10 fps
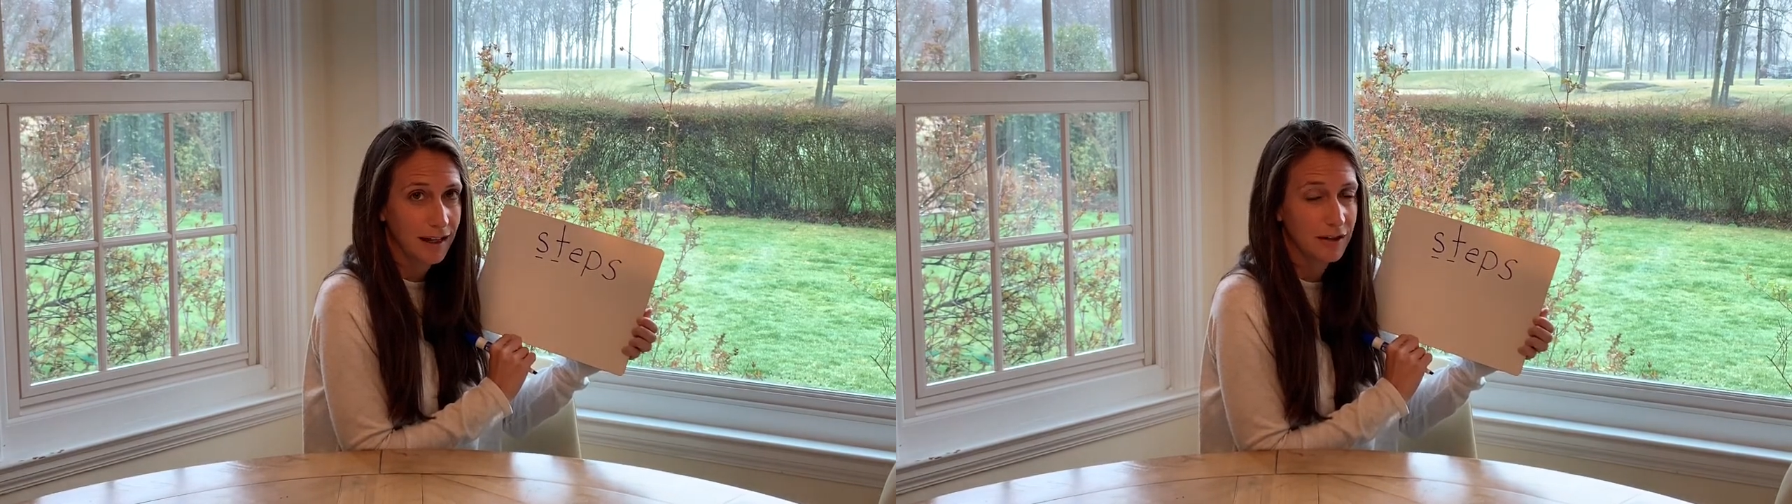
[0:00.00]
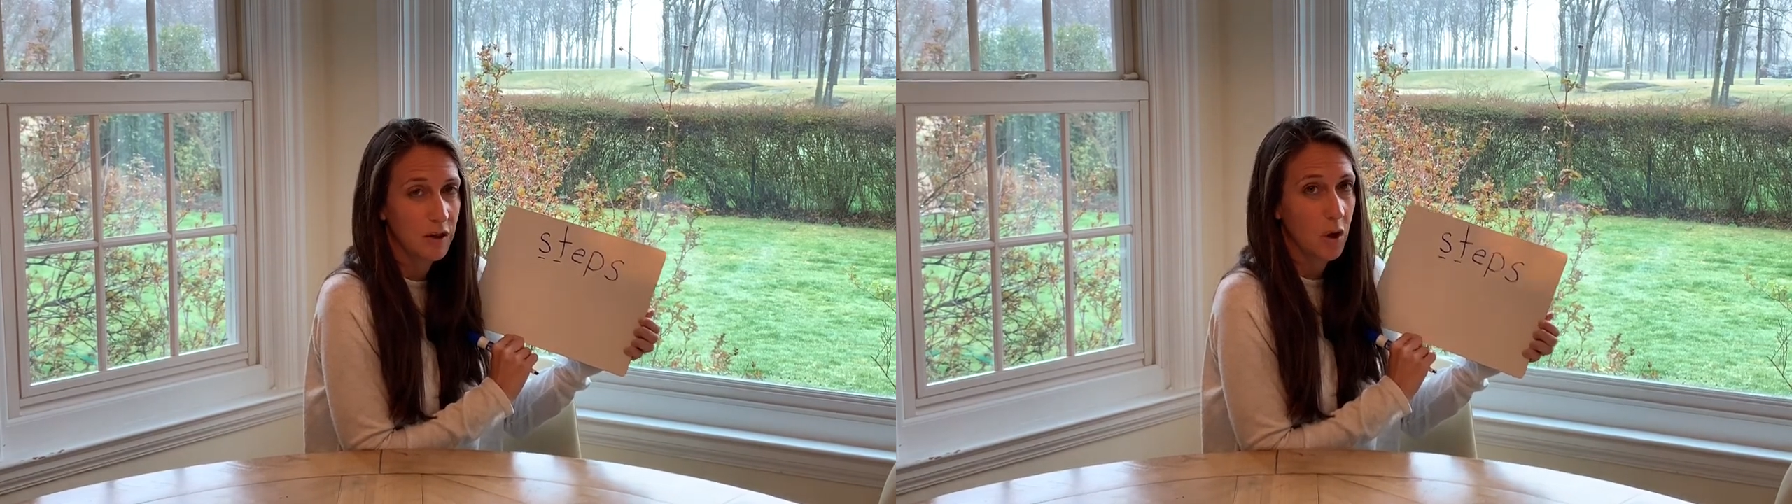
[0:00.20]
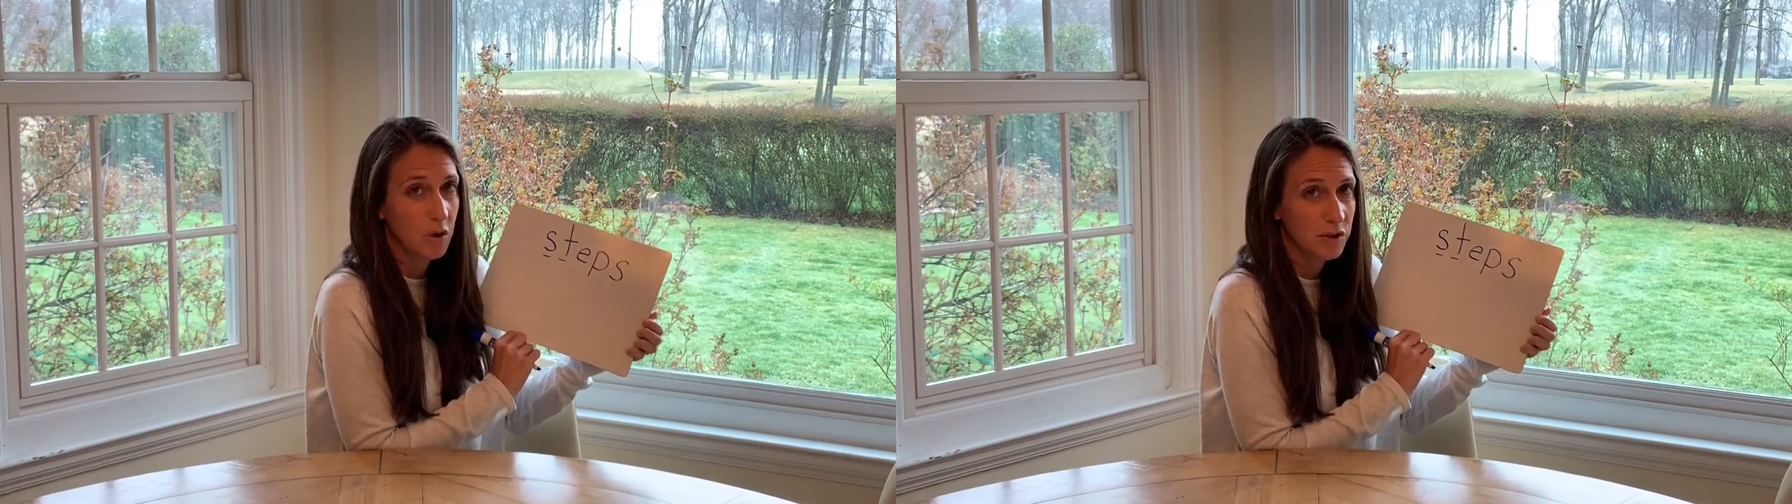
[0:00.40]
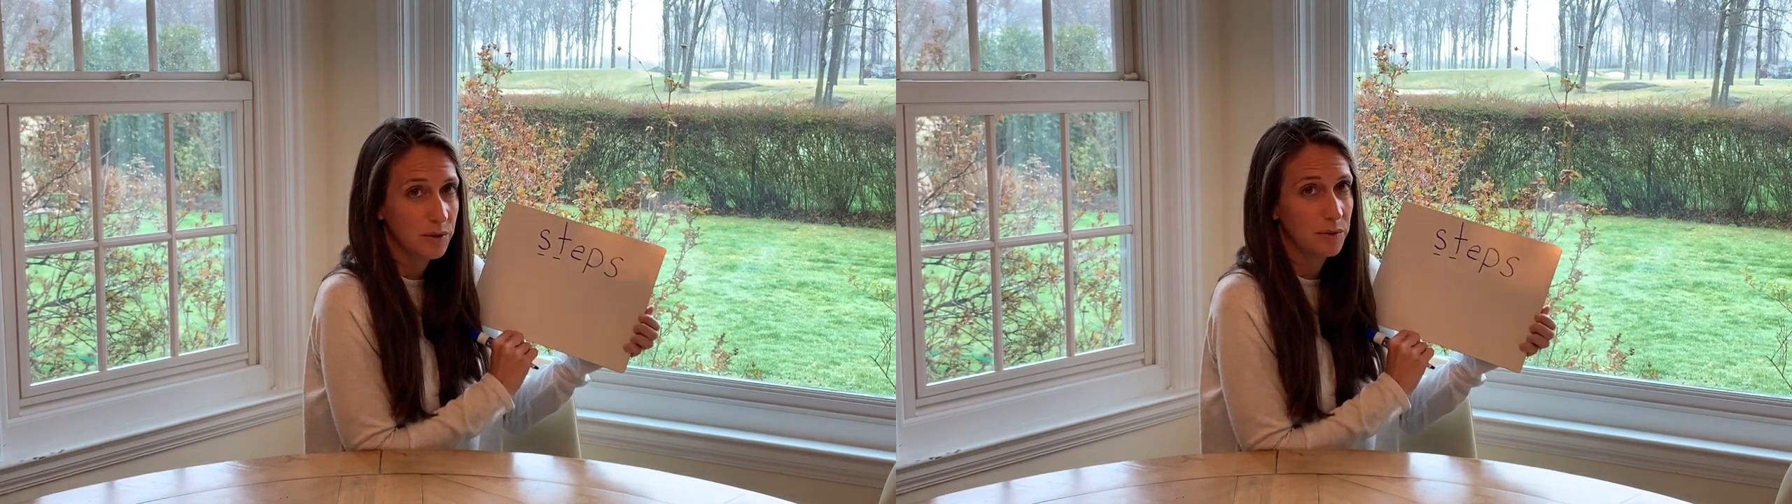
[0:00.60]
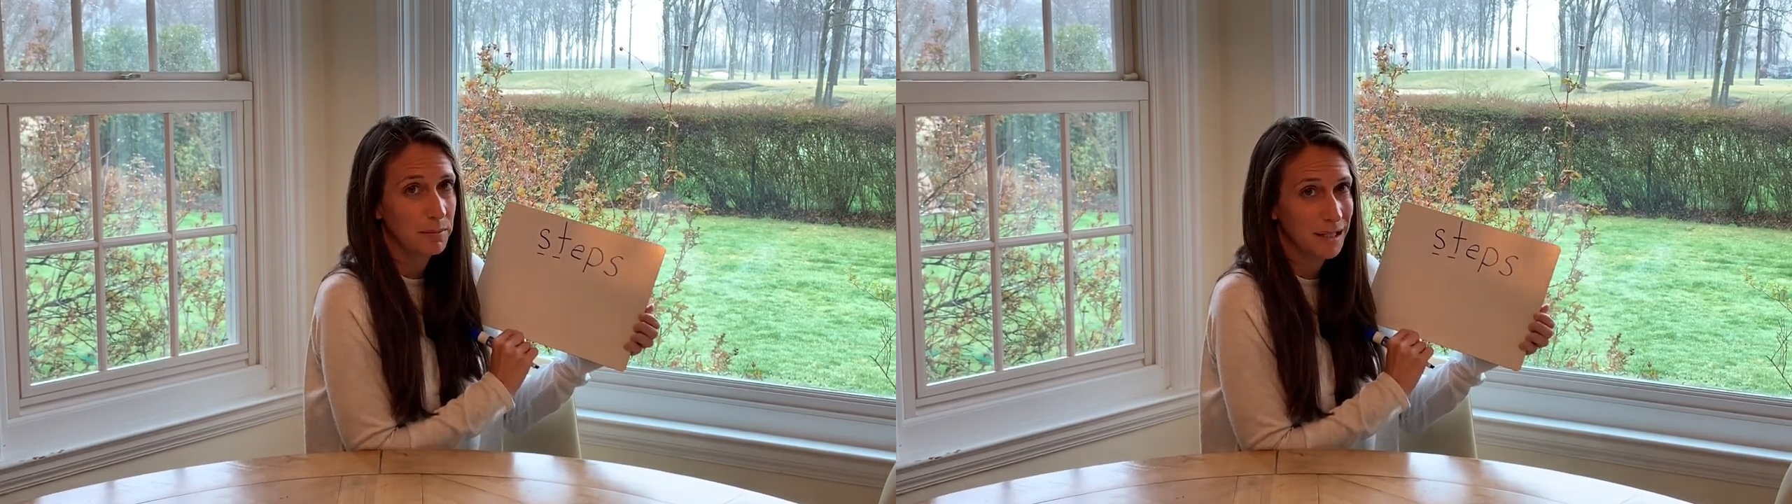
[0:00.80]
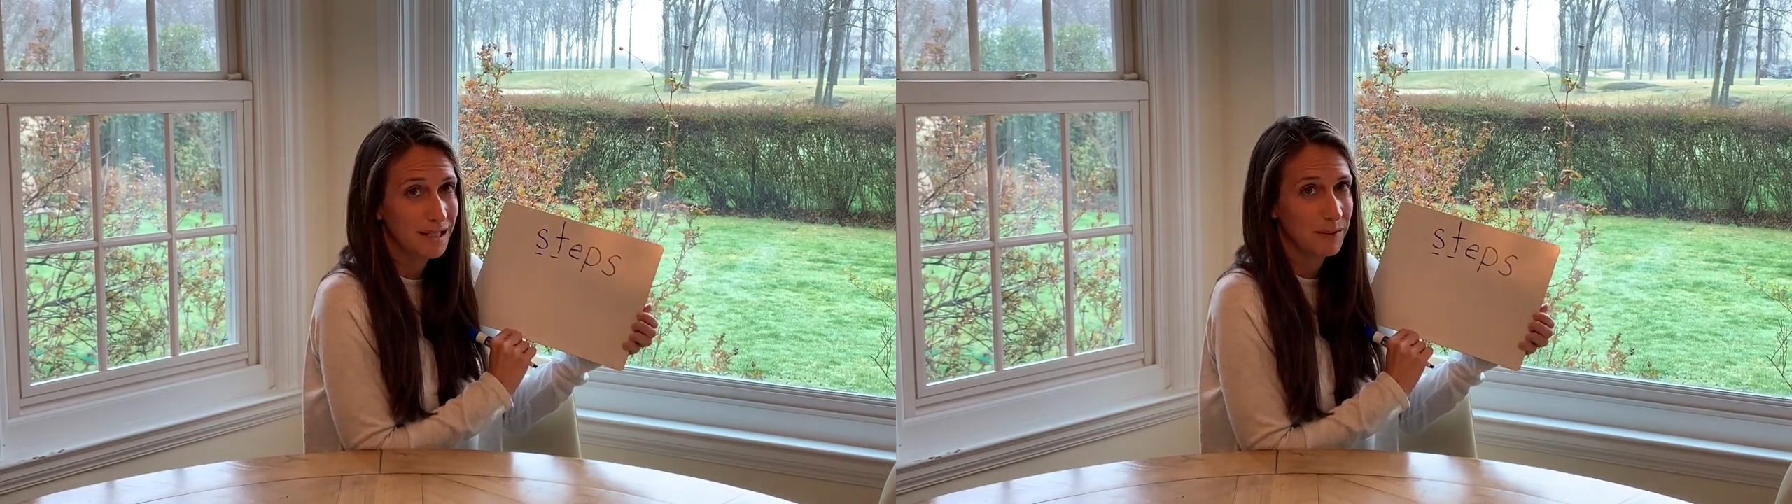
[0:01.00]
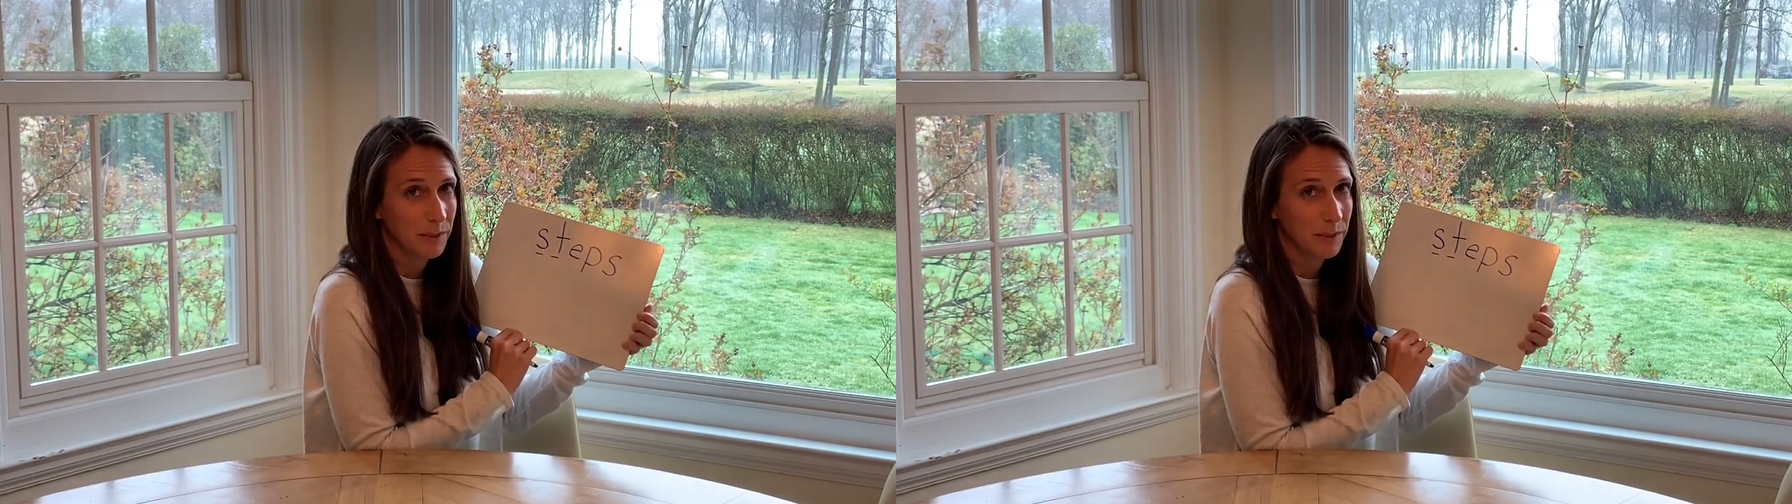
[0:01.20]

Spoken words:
and also the base